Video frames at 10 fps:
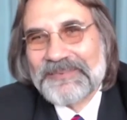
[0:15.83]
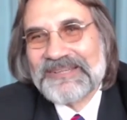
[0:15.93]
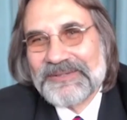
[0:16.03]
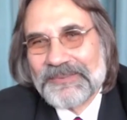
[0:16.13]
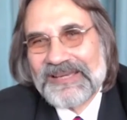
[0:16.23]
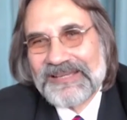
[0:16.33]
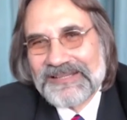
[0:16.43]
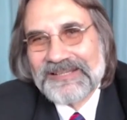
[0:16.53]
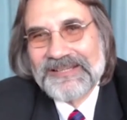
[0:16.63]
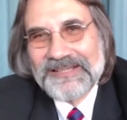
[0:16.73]
I mean, the
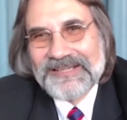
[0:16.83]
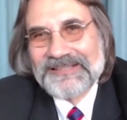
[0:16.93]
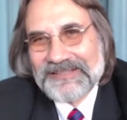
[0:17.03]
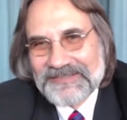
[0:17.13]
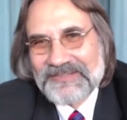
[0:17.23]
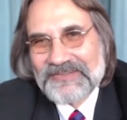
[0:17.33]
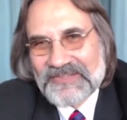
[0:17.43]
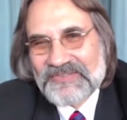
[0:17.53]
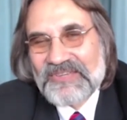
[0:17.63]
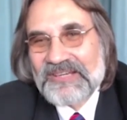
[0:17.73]
way the, the, the,
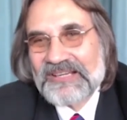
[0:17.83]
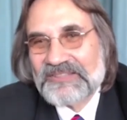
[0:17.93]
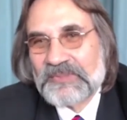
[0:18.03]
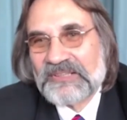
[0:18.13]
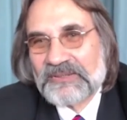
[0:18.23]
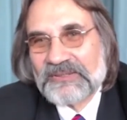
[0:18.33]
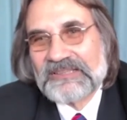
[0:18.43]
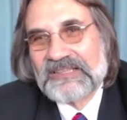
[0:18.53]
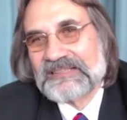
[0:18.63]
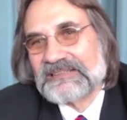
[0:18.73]
this year has been
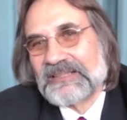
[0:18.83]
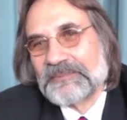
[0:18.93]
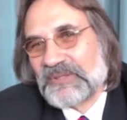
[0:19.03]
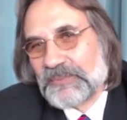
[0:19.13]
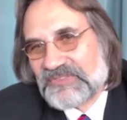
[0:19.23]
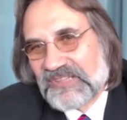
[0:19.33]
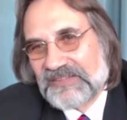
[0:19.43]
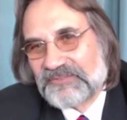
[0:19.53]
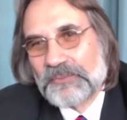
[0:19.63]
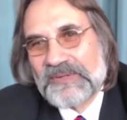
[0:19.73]
looked like. I mean, we
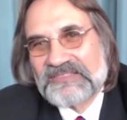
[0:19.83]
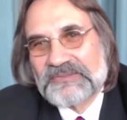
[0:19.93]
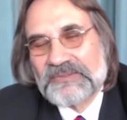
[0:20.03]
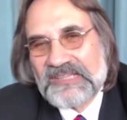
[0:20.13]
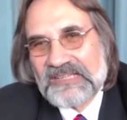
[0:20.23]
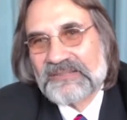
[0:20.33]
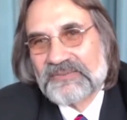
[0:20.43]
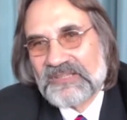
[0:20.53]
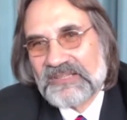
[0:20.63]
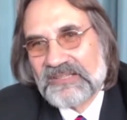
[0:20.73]
still have to wait to the end
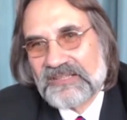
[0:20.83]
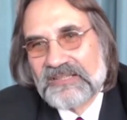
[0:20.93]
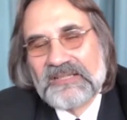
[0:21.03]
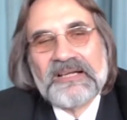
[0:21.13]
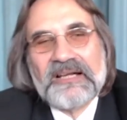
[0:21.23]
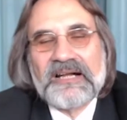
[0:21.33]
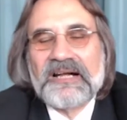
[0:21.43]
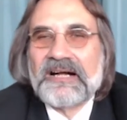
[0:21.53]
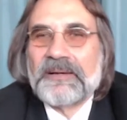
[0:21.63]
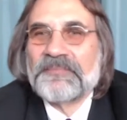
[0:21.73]
of the year
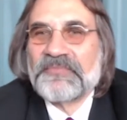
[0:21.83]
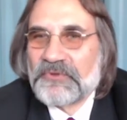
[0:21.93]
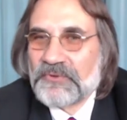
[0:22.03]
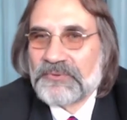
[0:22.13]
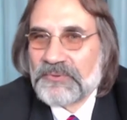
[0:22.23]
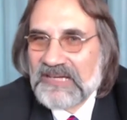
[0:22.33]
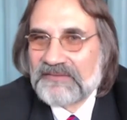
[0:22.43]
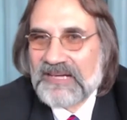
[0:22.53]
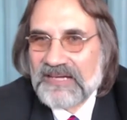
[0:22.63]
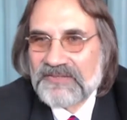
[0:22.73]
um, to, to
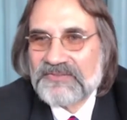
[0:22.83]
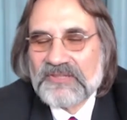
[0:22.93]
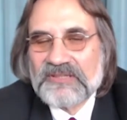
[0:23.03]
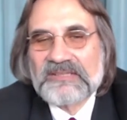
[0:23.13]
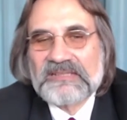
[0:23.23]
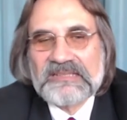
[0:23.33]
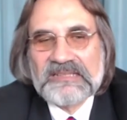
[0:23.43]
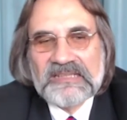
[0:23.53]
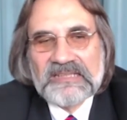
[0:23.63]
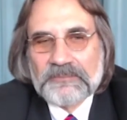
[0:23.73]
have higher
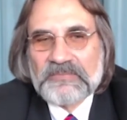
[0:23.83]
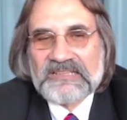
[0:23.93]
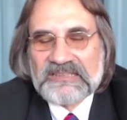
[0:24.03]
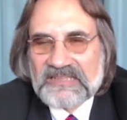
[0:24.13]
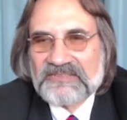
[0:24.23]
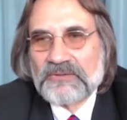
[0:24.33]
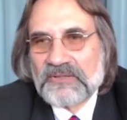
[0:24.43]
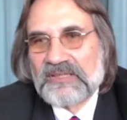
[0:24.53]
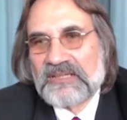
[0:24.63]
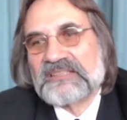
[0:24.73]
certainty, but it does
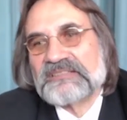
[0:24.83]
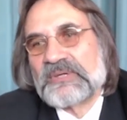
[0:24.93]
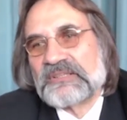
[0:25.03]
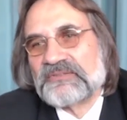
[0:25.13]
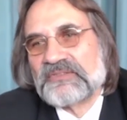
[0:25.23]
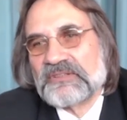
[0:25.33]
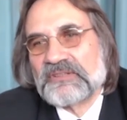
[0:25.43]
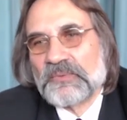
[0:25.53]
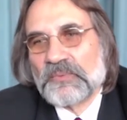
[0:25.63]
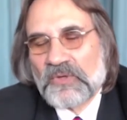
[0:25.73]
look like it's one of
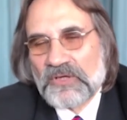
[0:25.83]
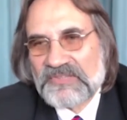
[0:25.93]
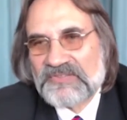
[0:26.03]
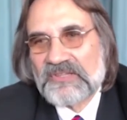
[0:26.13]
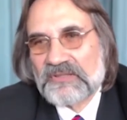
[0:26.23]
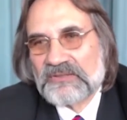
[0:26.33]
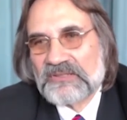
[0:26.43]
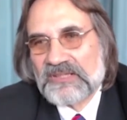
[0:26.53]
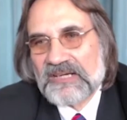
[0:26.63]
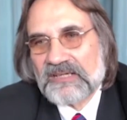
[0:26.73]
the warmest year
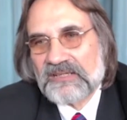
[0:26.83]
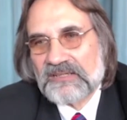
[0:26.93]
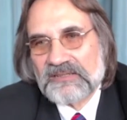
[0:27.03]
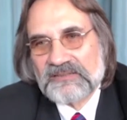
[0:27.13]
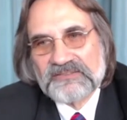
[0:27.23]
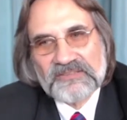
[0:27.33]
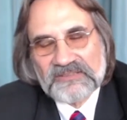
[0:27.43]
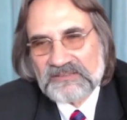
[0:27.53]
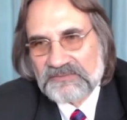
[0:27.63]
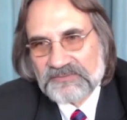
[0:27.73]
on the record. And
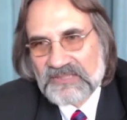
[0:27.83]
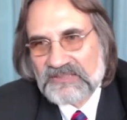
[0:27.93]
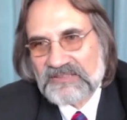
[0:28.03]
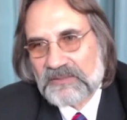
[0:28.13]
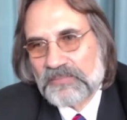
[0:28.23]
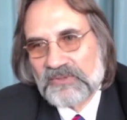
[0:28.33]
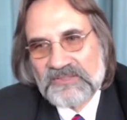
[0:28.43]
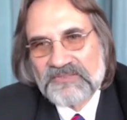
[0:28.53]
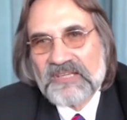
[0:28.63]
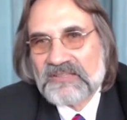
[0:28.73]
certainly, for
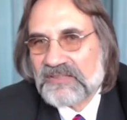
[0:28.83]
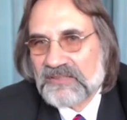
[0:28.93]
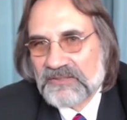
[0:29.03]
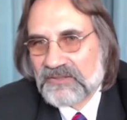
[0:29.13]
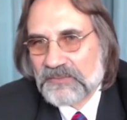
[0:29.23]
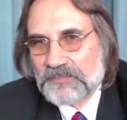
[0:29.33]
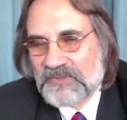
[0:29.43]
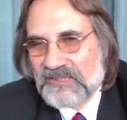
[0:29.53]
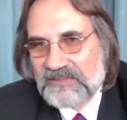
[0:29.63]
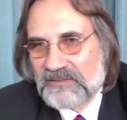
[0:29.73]
example, in Central
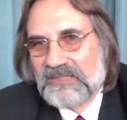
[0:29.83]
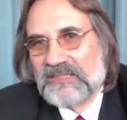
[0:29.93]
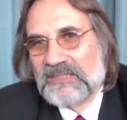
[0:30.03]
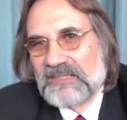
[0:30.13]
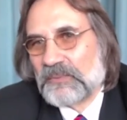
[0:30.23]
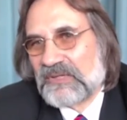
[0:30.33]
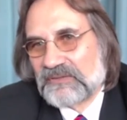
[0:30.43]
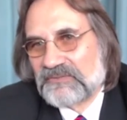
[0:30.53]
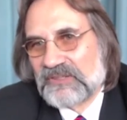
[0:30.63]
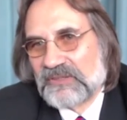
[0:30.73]
Europe, we had
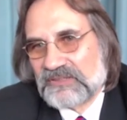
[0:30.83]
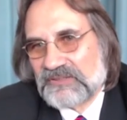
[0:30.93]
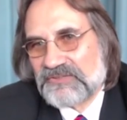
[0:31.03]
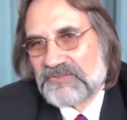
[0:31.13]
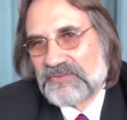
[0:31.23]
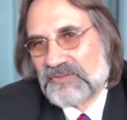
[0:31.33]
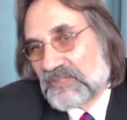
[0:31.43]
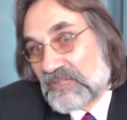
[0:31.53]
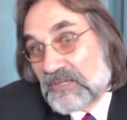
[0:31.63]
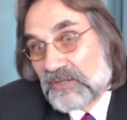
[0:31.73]
one of the hottest,
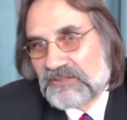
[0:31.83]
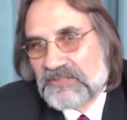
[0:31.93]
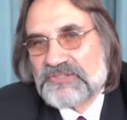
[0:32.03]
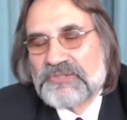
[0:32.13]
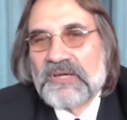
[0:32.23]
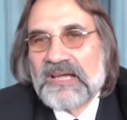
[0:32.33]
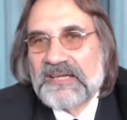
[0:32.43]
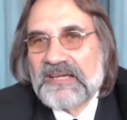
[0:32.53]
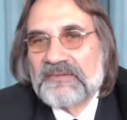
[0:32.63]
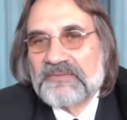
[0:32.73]
the, the hottest
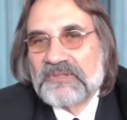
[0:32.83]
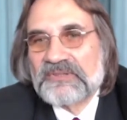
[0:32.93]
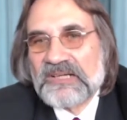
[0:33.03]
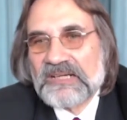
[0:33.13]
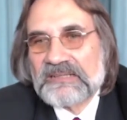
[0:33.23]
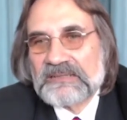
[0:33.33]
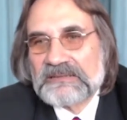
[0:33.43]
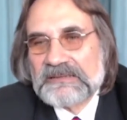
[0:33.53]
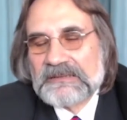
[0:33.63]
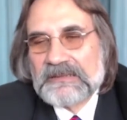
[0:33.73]
July ever on
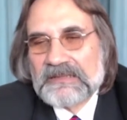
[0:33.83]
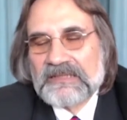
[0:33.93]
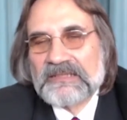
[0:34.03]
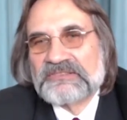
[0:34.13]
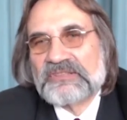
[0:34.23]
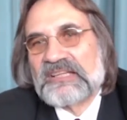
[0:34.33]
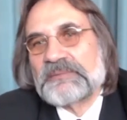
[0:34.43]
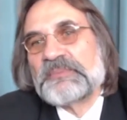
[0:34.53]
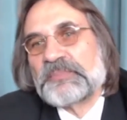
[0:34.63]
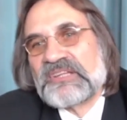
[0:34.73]
record. Uh, so
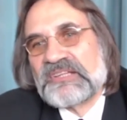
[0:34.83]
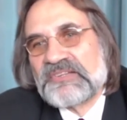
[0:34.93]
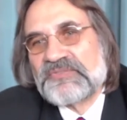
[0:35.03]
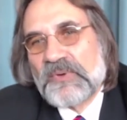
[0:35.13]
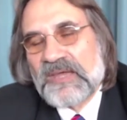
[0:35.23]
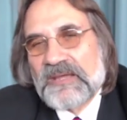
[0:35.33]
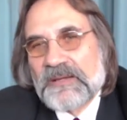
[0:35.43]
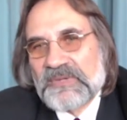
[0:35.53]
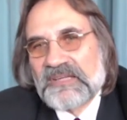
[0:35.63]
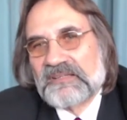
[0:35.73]
let me put it this way.
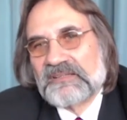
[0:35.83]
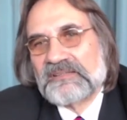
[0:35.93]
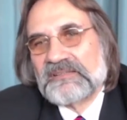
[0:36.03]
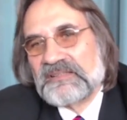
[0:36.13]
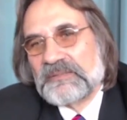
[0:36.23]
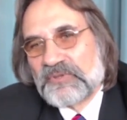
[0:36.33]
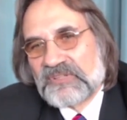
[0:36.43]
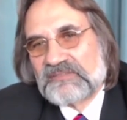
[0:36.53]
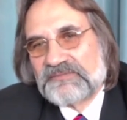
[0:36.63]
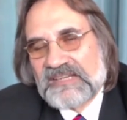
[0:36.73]
I mean,
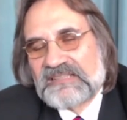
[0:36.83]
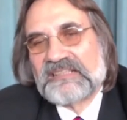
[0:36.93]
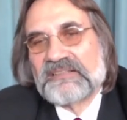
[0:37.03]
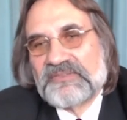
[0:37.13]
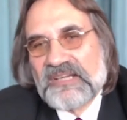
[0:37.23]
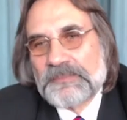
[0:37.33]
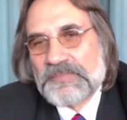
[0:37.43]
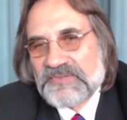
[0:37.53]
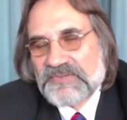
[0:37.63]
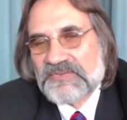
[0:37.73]
important finding of the
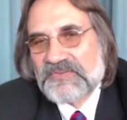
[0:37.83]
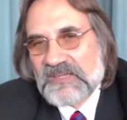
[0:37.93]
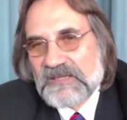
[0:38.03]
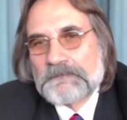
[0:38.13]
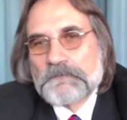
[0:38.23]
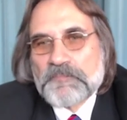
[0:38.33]
IPCC